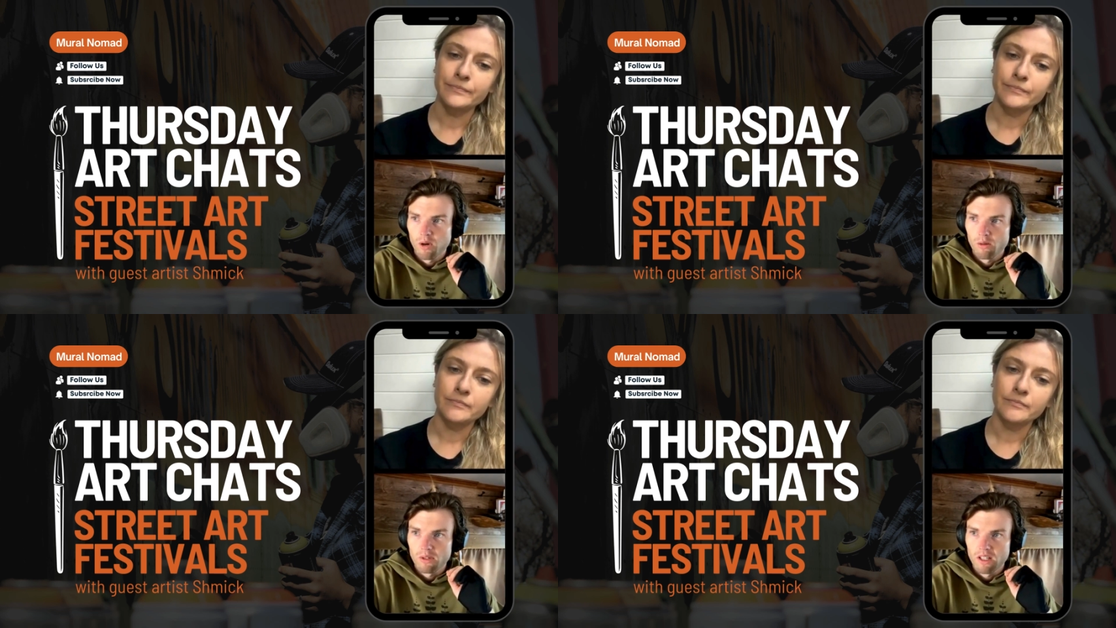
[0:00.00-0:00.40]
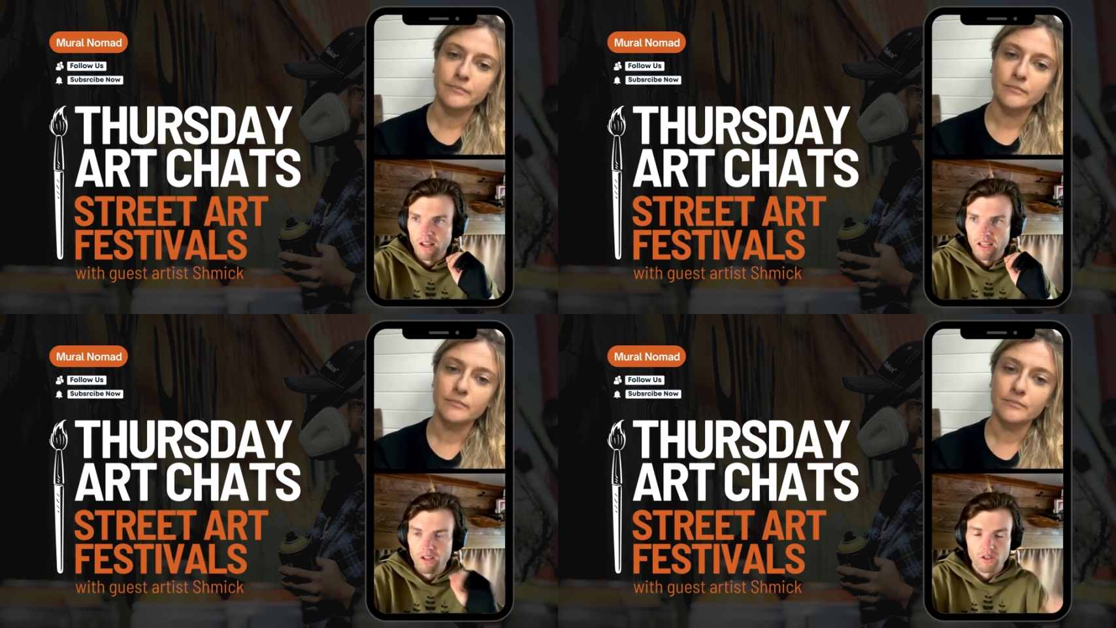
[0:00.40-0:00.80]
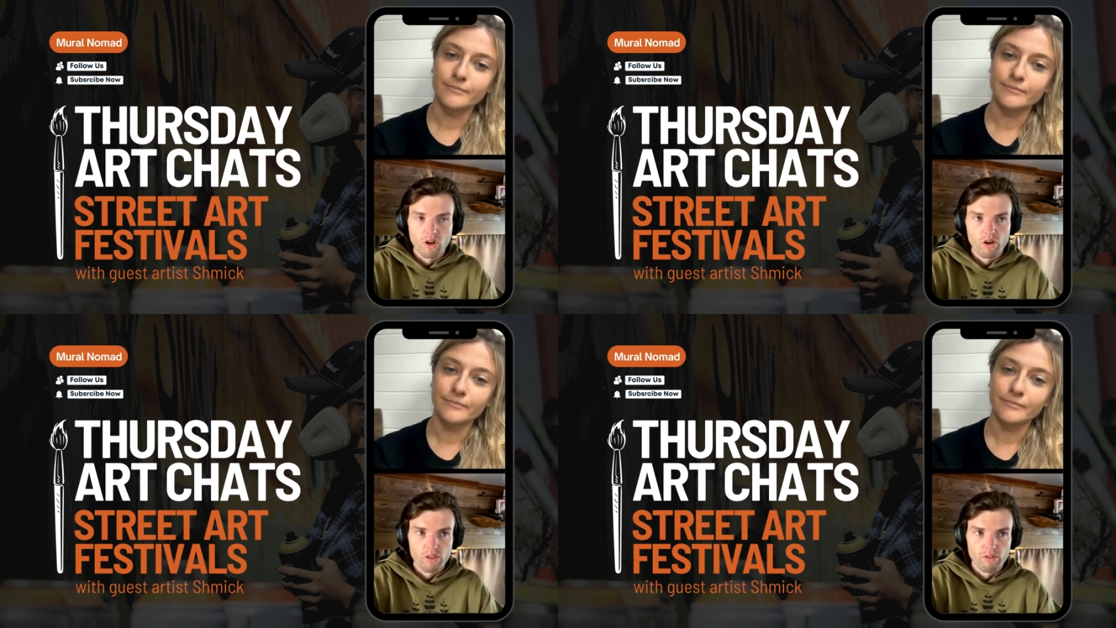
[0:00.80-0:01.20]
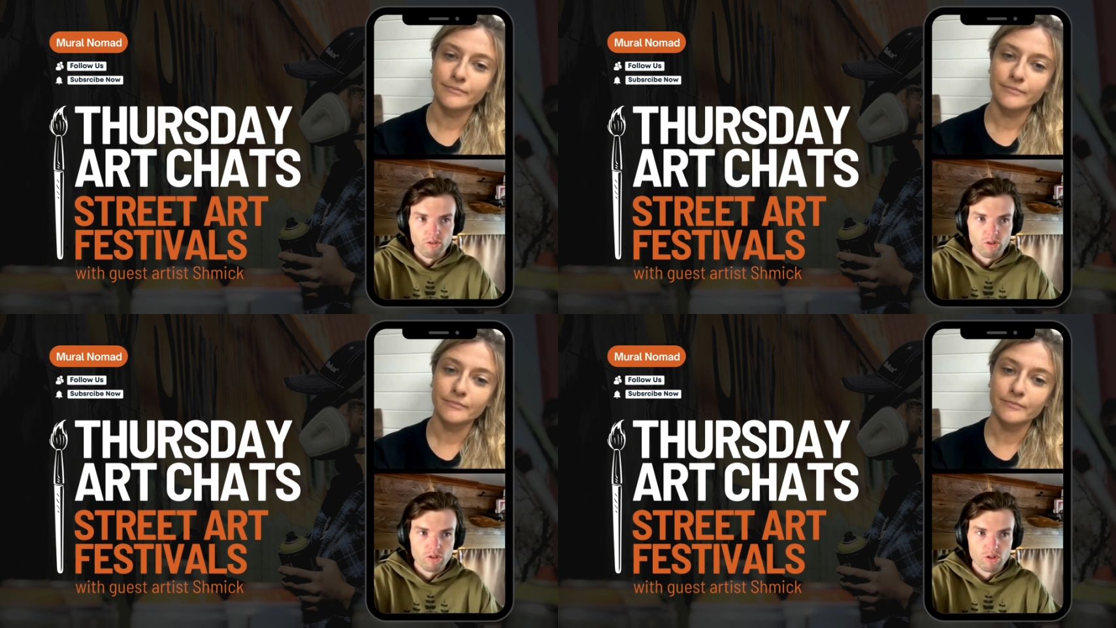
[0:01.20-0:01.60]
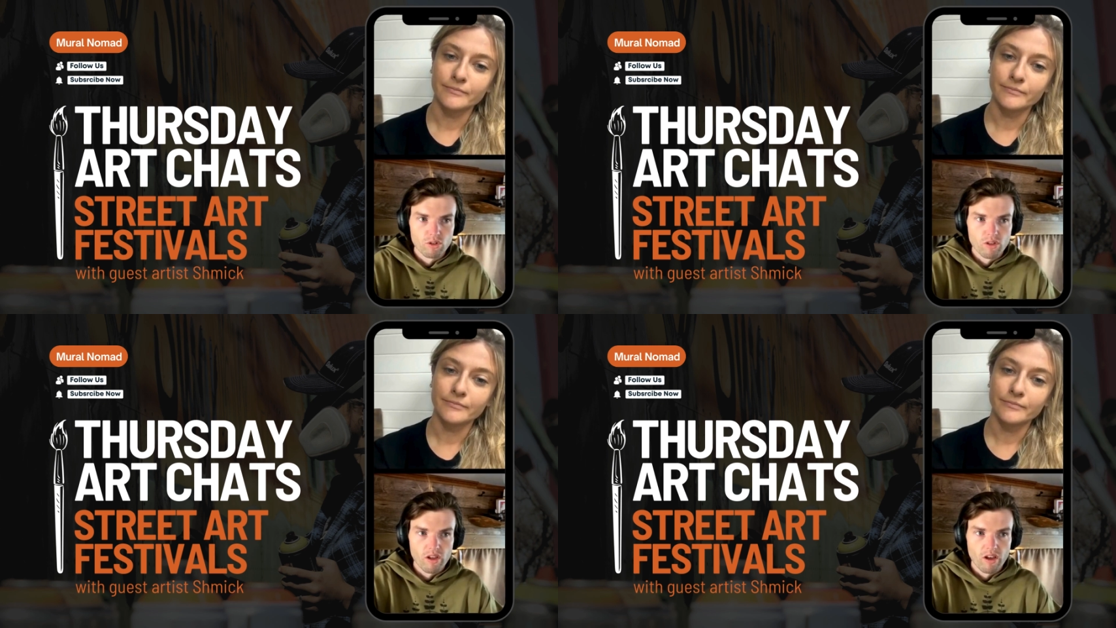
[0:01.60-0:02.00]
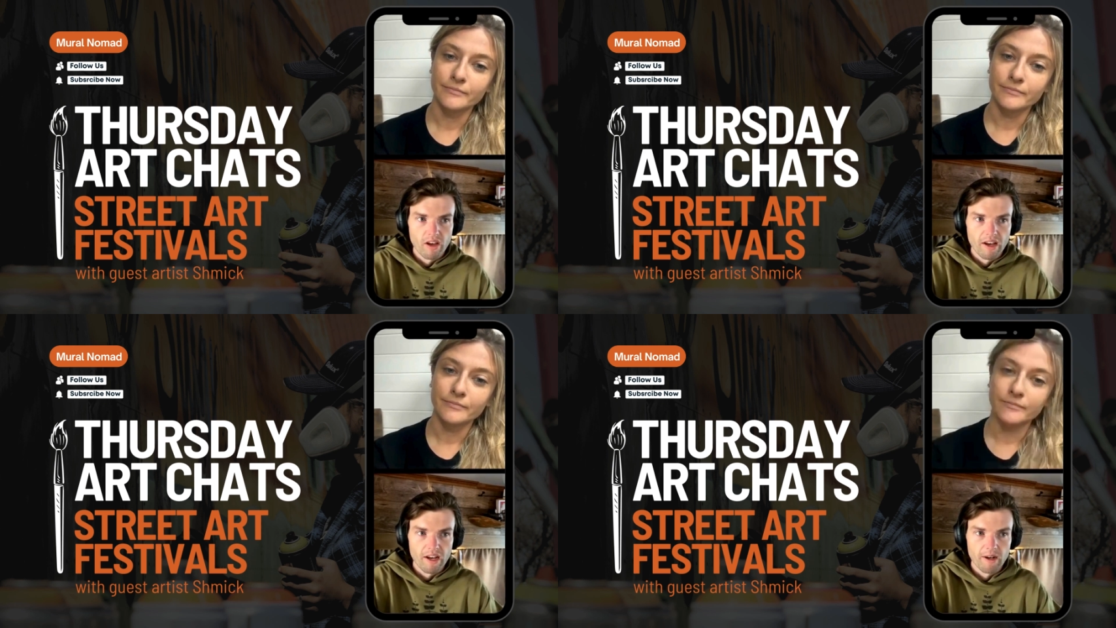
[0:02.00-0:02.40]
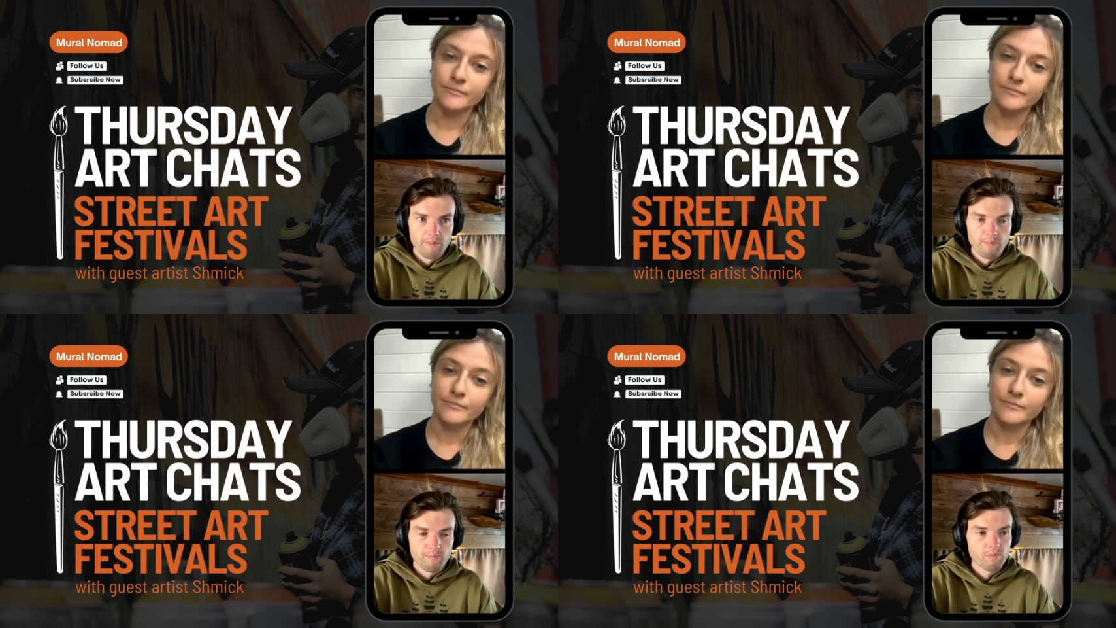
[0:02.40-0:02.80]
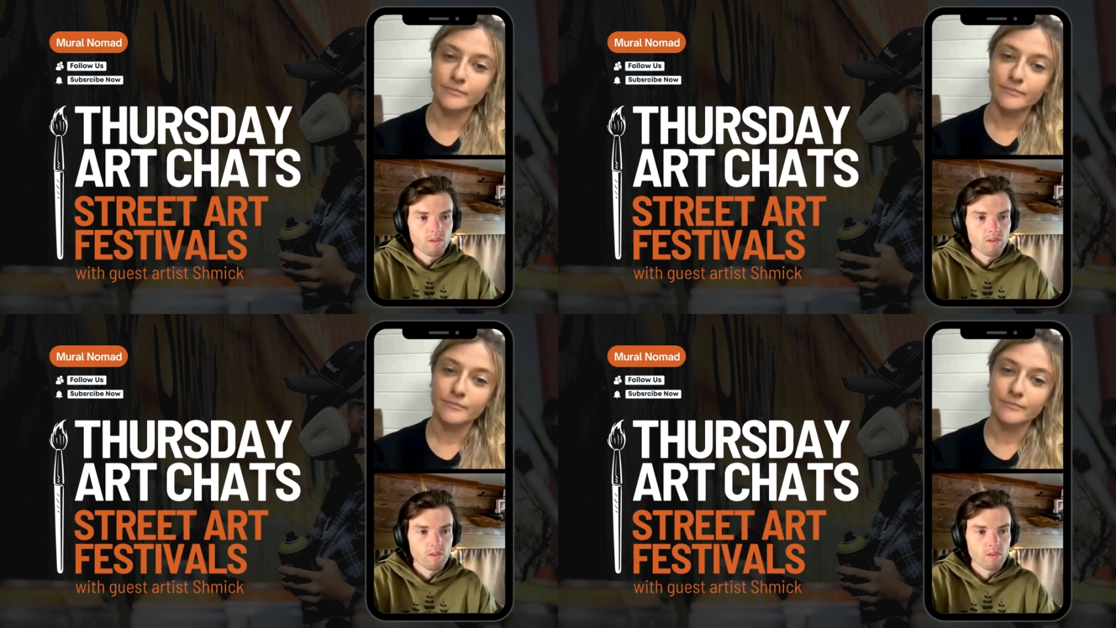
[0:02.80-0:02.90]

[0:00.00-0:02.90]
Speaker 1: probably like go through to the um,